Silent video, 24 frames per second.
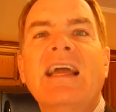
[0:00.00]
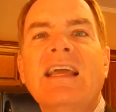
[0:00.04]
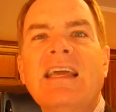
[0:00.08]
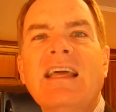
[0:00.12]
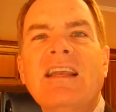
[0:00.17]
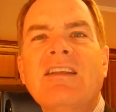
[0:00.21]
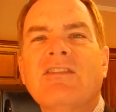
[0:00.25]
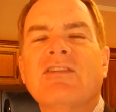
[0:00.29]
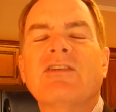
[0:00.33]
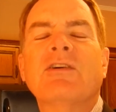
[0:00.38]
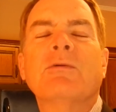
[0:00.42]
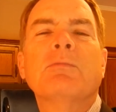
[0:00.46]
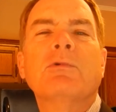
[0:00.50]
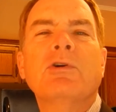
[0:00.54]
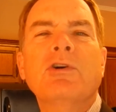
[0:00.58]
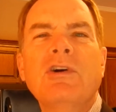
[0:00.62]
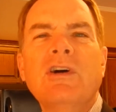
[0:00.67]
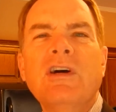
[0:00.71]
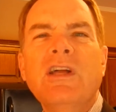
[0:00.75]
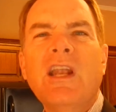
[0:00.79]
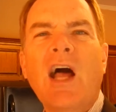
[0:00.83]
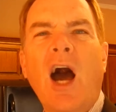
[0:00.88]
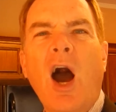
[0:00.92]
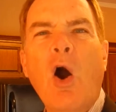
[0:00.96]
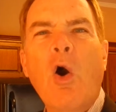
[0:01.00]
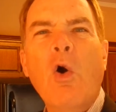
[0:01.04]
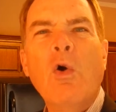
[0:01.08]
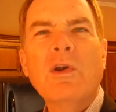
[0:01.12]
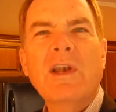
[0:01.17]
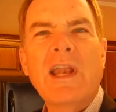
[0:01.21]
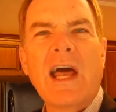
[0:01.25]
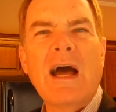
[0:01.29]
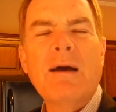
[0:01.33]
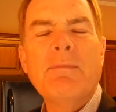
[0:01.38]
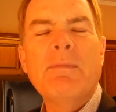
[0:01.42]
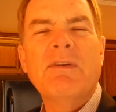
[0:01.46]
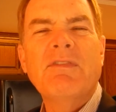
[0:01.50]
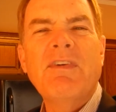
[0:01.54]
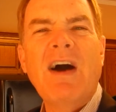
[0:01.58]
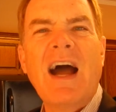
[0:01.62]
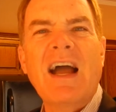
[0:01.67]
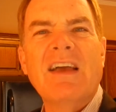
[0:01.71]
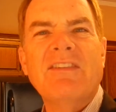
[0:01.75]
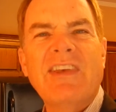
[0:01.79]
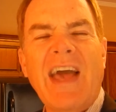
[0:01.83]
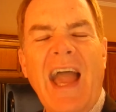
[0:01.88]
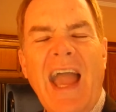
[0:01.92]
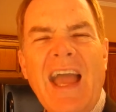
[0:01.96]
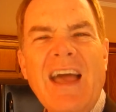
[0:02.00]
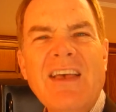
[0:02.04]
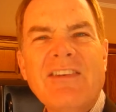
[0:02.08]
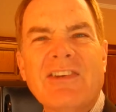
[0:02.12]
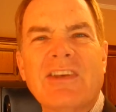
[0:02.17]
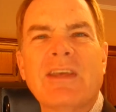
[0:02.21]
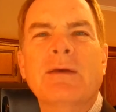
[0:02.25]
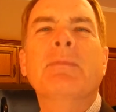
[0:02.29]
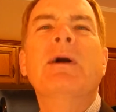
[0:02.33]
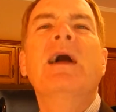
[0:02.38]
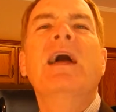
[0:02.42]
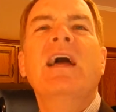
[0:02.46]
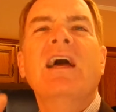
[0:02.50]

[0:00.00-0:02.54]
and get some good old time advice. Ask him,